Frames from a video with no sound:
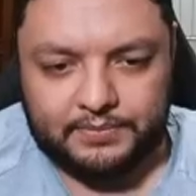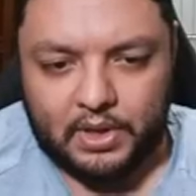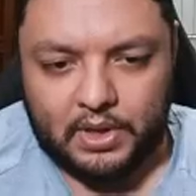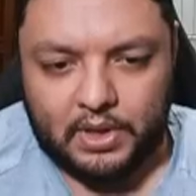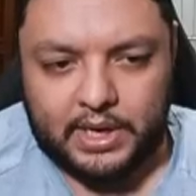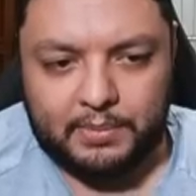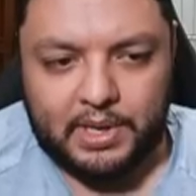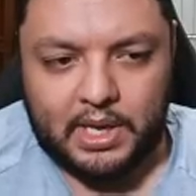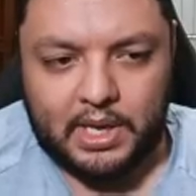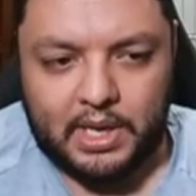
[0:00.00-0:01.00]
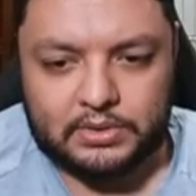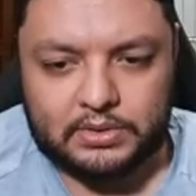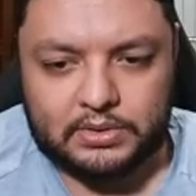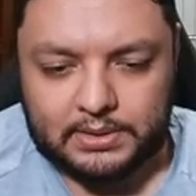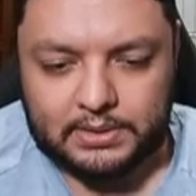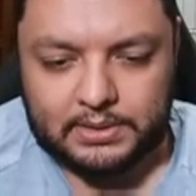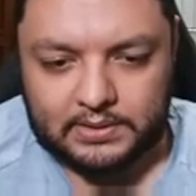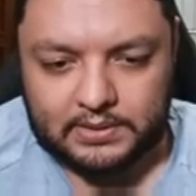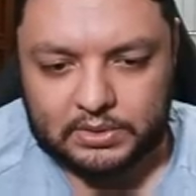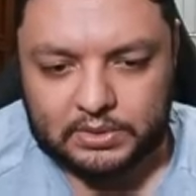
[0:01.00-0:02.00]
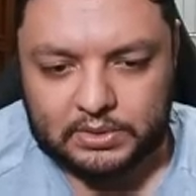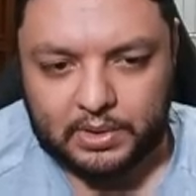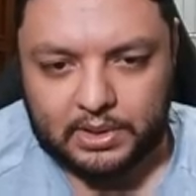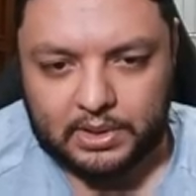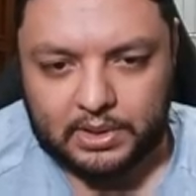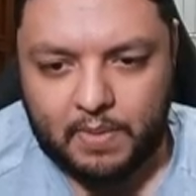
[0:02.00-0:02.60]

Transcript: not, they're going to be able to mill themselves super quickly.